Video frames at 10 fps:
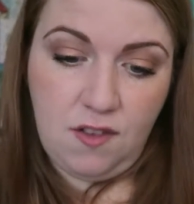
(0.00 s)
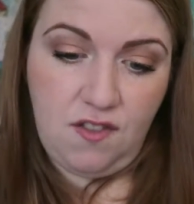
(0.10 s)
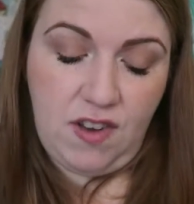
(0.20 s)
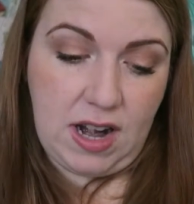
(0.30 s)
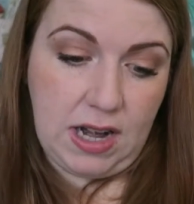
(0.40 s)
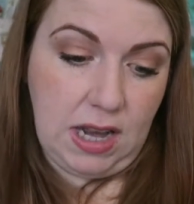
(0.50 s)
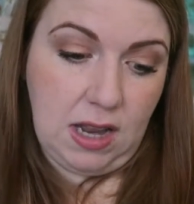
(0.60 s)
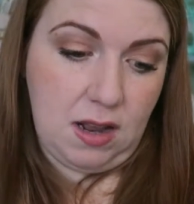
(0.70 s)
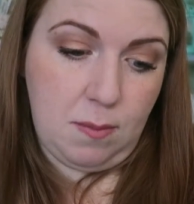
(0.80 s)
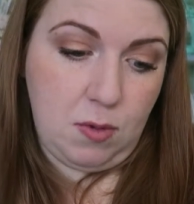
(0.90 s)

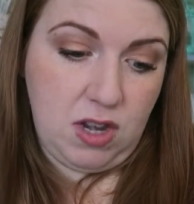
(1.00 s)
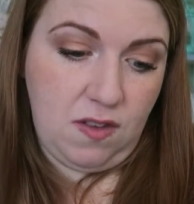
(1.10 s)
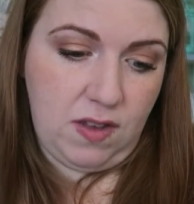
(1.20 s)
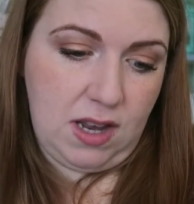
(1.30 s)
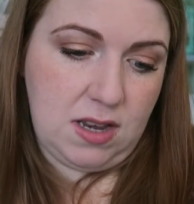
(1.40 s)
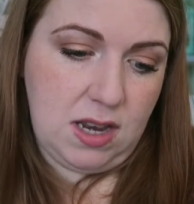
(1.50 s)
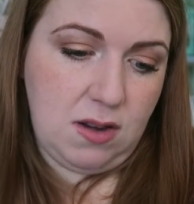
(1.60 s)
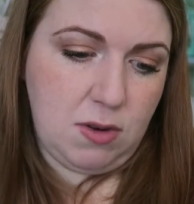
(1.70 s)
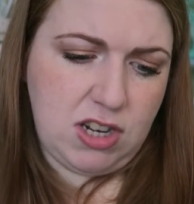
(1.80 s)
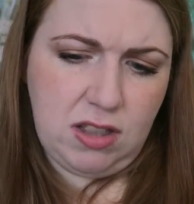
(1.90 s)
very
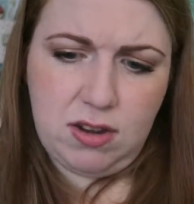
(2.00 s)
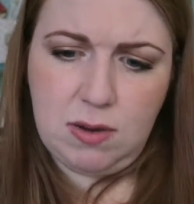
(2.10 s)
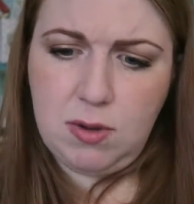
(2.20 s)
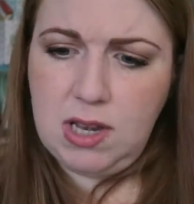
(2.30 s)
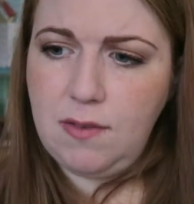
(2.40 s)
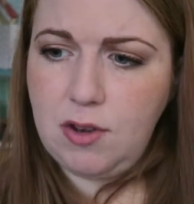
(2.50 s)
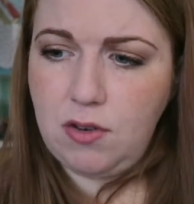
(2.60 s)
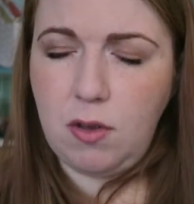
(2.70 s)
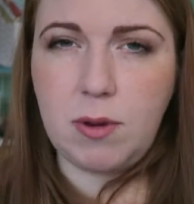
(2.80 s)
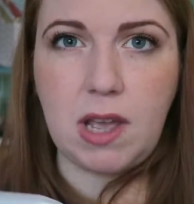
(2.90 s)
motivated, which I thought I would never
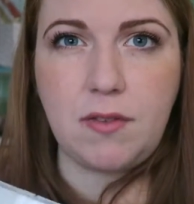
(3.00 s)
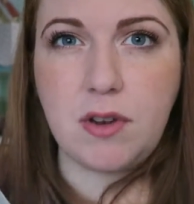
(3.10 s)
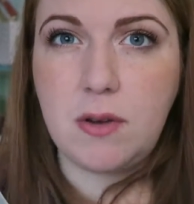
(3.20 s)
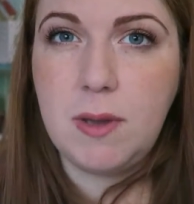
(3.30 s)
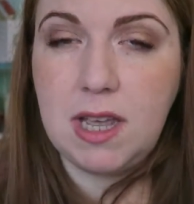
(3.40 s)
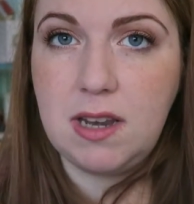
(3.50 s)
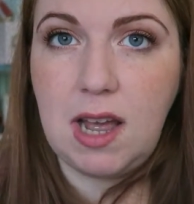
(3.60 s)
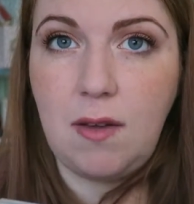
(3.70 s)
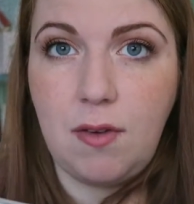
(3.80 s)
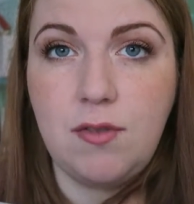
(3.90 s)
do. But after a week and a
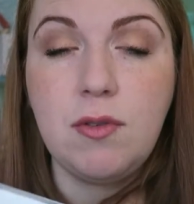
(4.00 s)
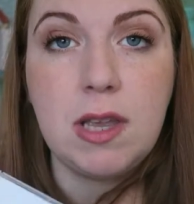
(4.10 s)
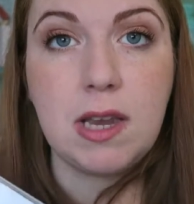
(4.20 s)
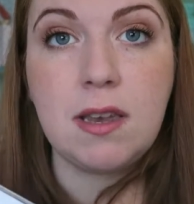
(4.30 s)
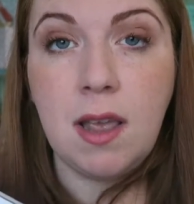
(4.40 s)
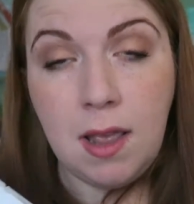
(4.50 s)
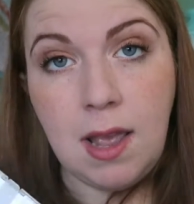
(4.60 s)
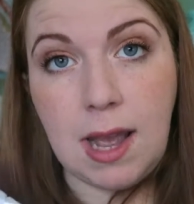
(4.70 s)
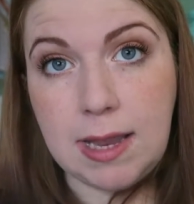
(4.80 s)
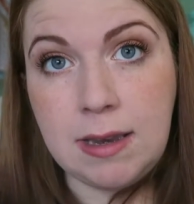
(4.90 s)
half of doing it,
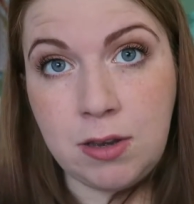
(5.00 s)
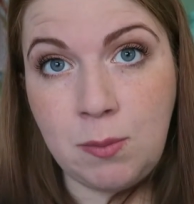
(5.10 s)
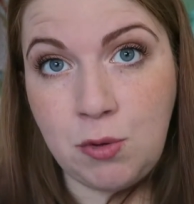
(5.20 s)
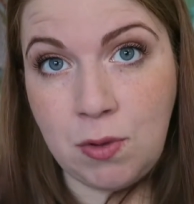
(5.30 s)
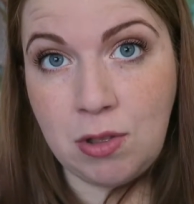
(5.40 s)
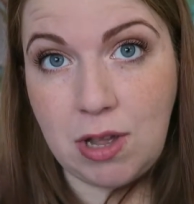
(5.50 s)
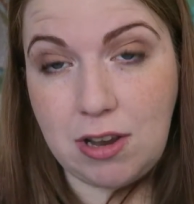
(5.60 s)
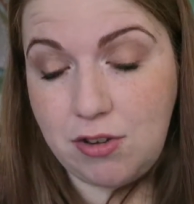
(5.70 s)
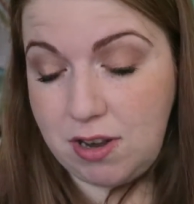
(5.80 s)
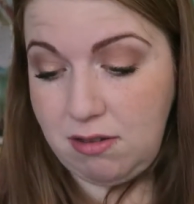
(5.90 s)
I ended up doing the
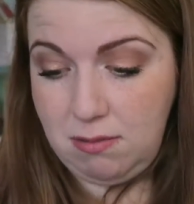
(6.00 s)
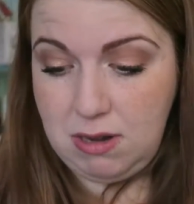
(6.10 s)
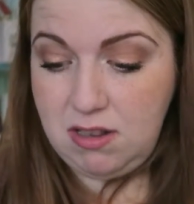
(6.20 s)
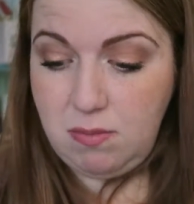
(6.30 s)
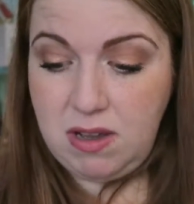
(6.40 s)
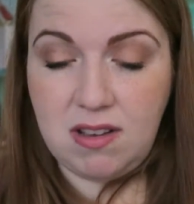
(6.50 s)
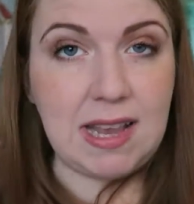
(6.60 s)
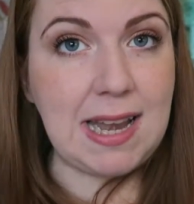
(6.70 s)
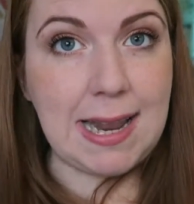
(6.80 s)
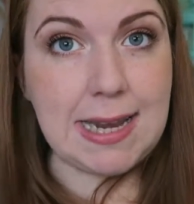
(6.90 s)
extra 3 minutes
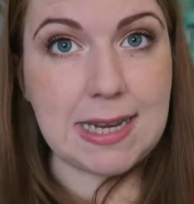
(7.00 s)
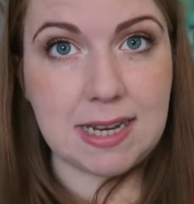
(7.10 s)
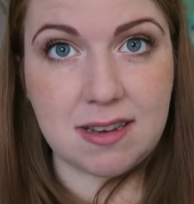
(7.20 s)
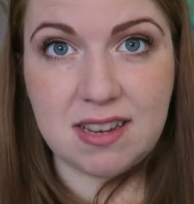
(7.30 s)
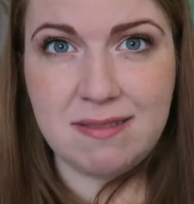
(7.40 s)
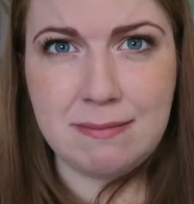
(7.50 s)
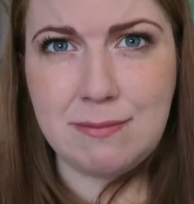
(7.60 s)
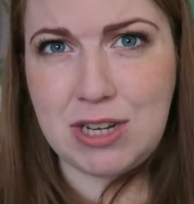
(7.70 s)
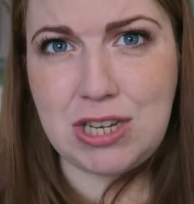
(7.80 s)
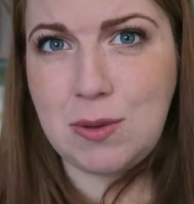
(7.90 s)
because I liked it,
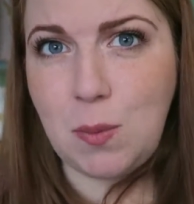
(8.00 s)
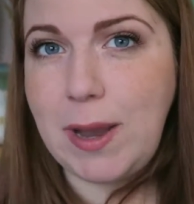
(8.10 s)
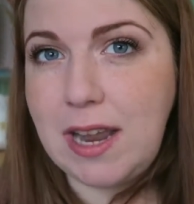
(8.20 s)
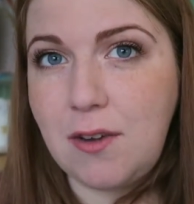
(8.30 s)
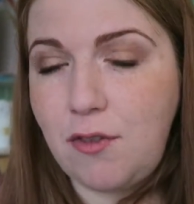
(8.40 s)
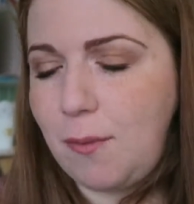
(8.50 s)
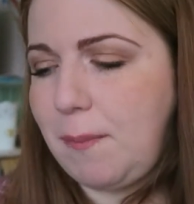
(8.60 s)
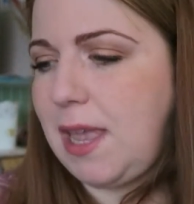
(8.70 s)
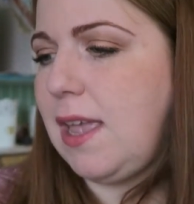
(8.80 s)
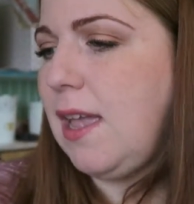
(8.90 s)
which is weird
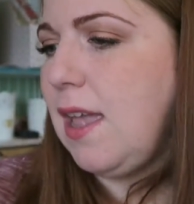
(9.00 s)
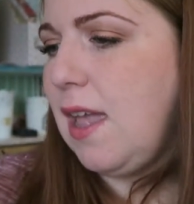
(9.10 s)
from me.